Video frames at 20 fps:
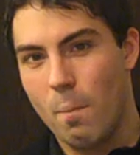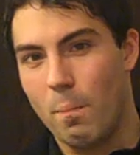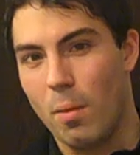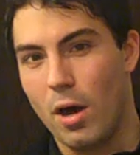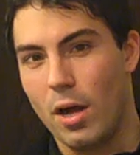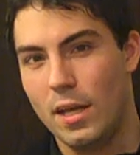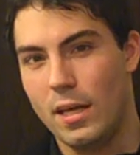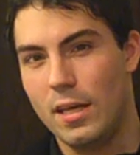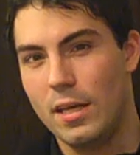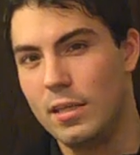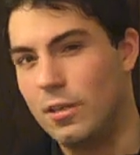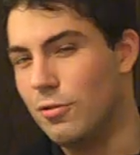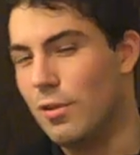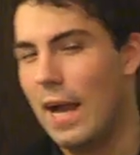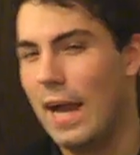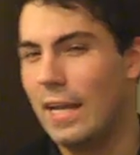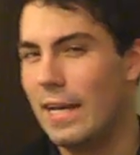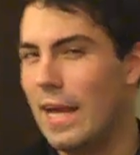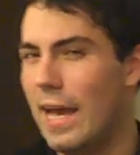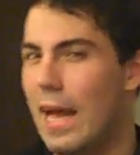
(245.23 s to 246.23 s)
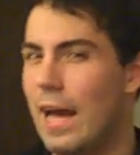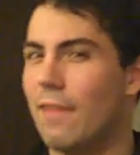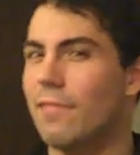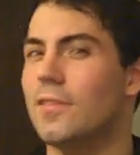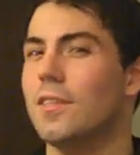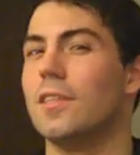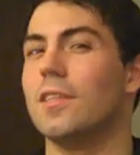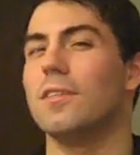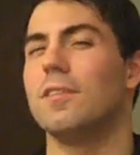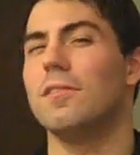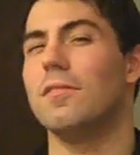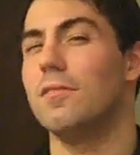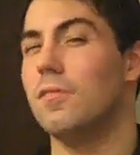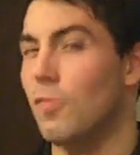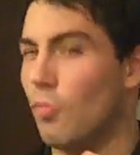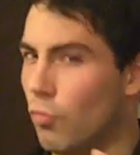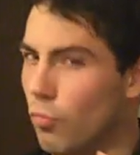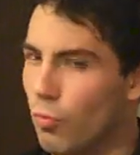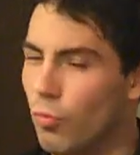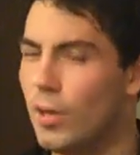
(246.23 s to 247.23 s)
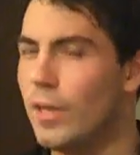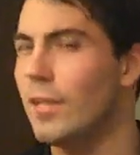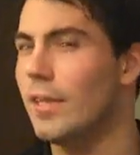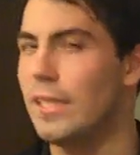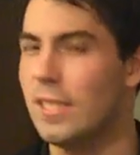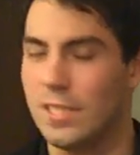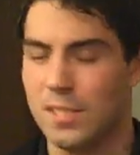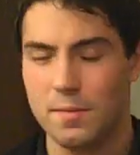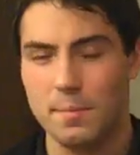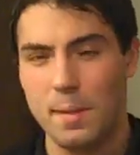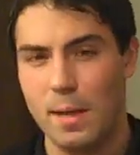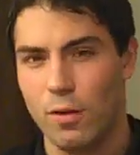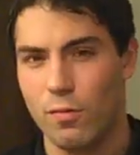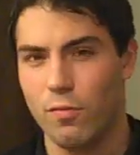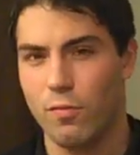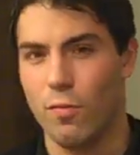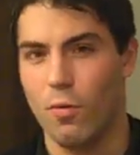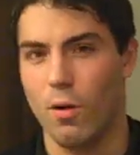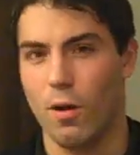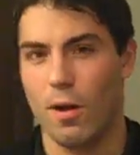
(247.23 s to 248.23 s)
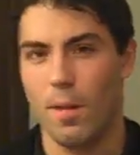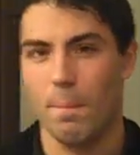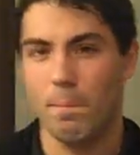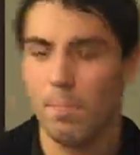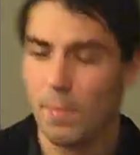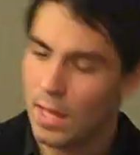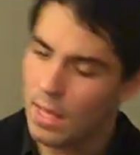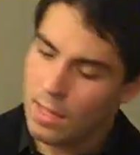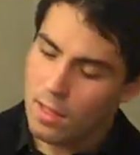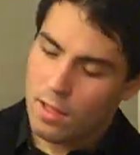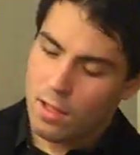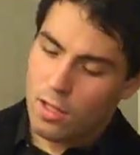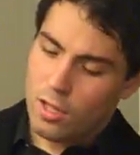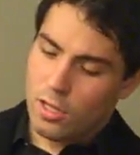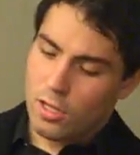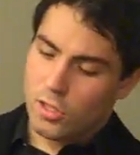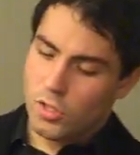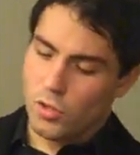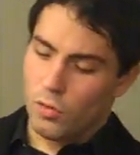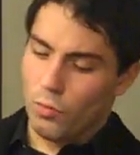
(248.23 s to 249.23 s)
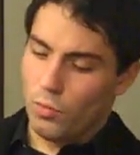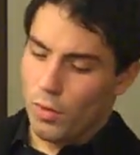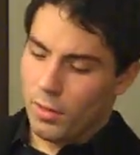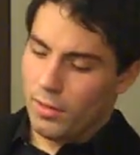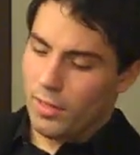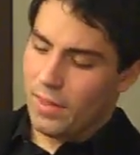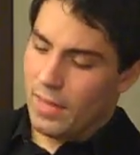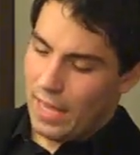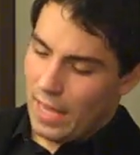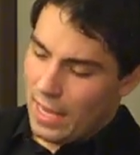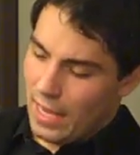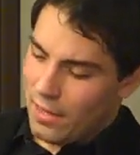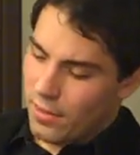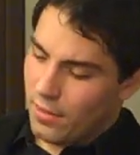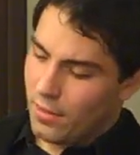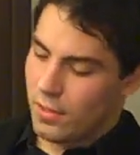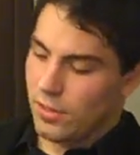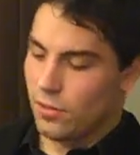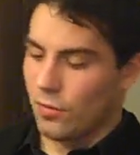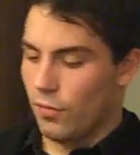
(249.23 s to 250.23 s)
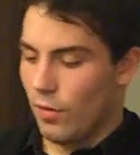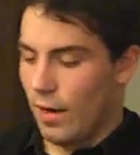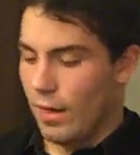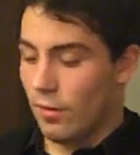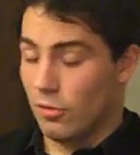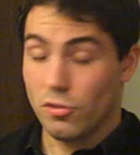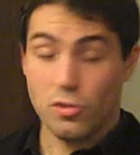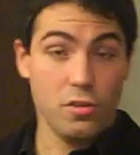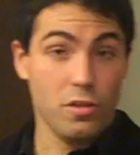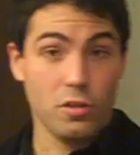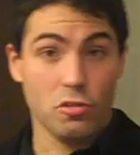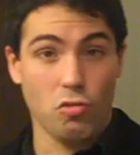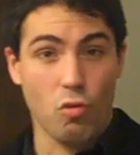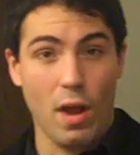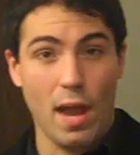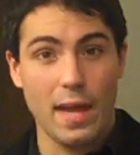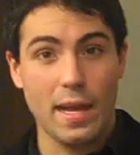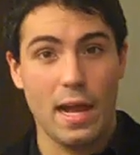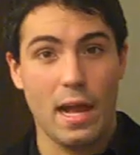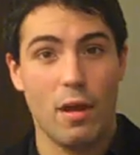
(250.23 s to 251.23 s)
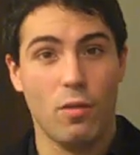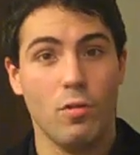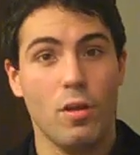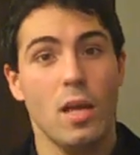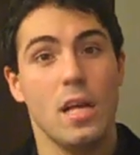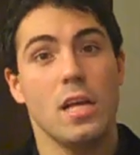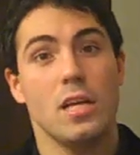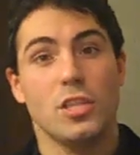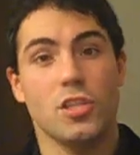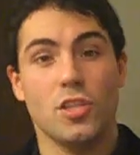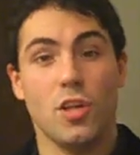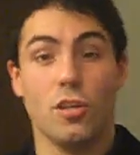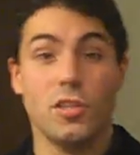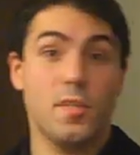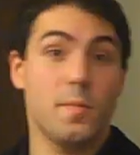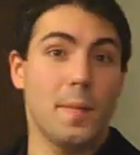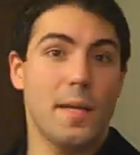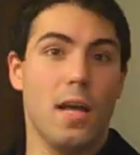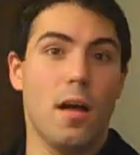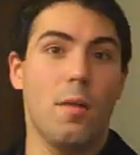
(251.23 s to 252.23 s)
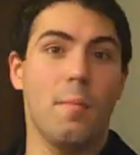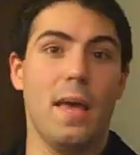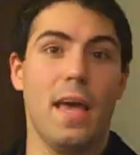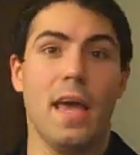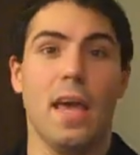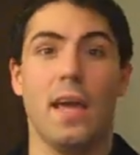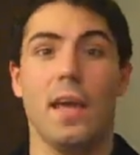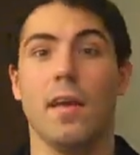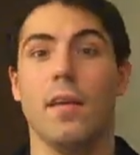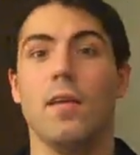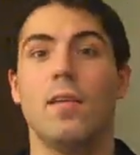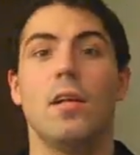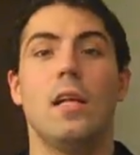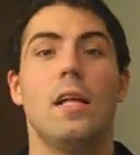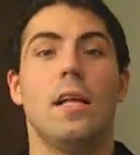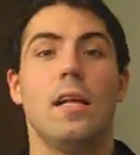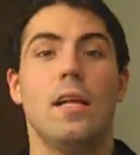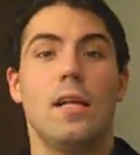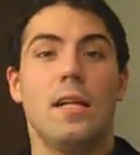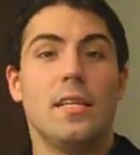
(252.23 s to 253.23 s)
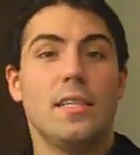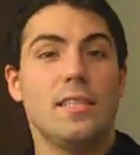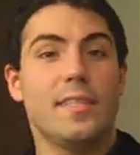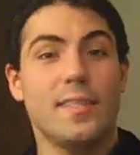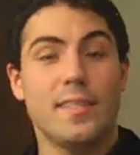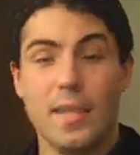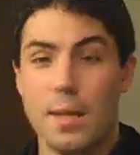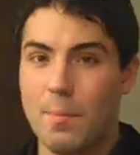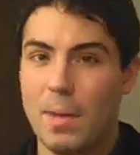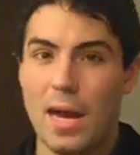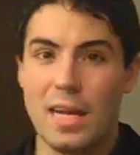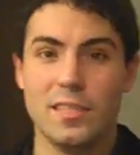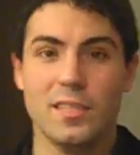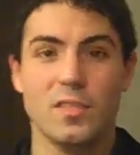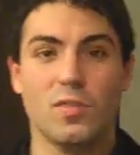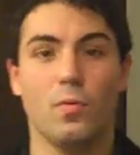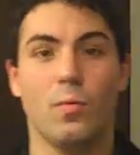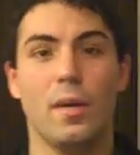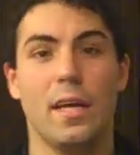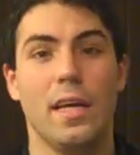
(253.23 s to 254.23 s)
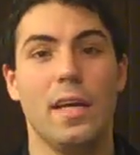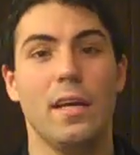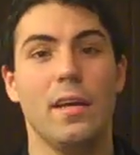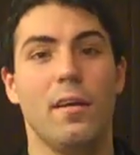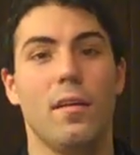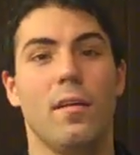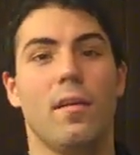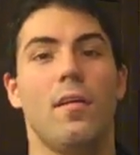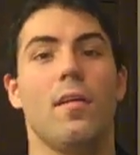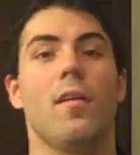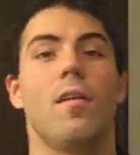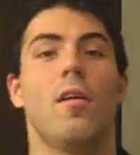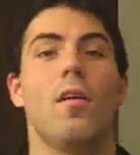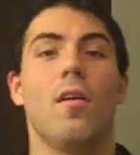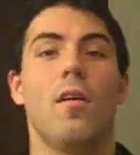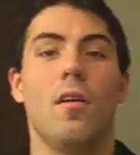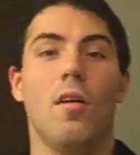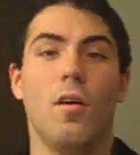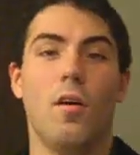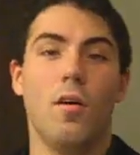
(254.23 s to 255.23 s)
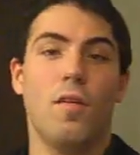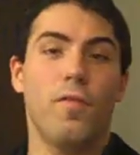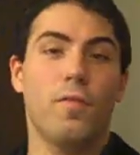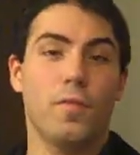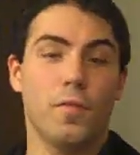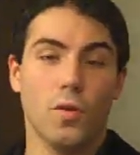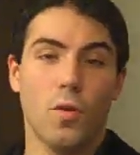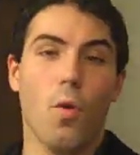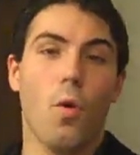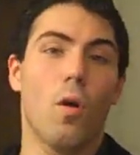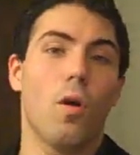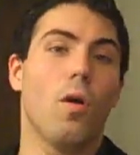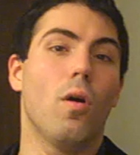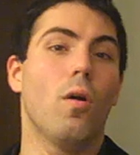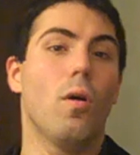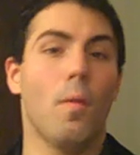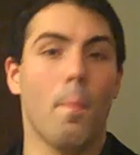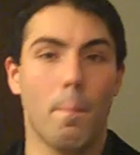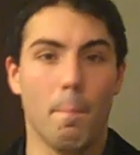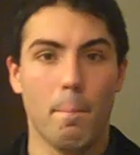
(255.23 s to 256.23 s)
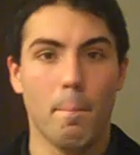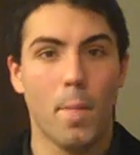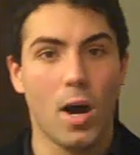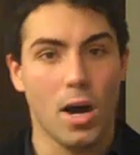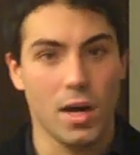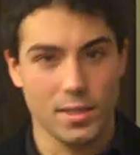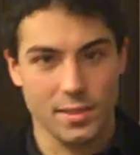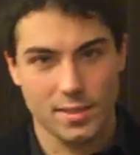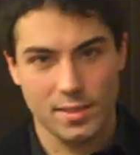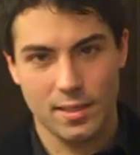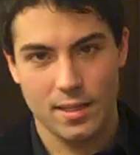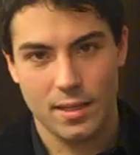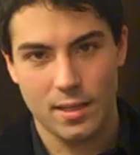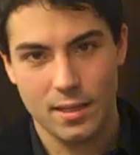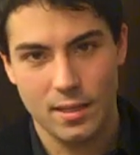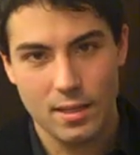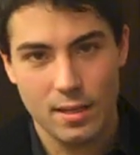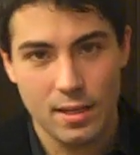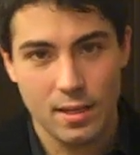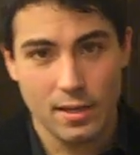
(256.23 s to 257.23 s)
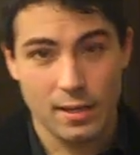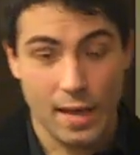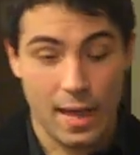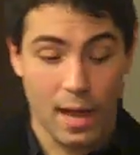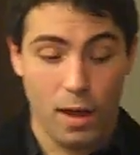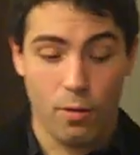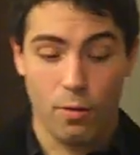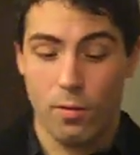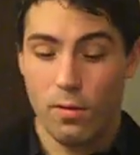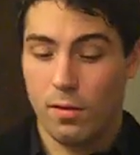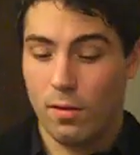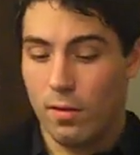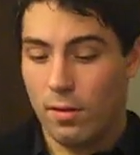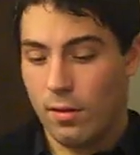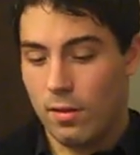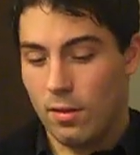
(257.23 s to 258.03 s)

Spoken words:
but you kind of have to really smell for it. So really the end of this fragrance, or the dry down, starts to become a semi-sweet floral musk. Now,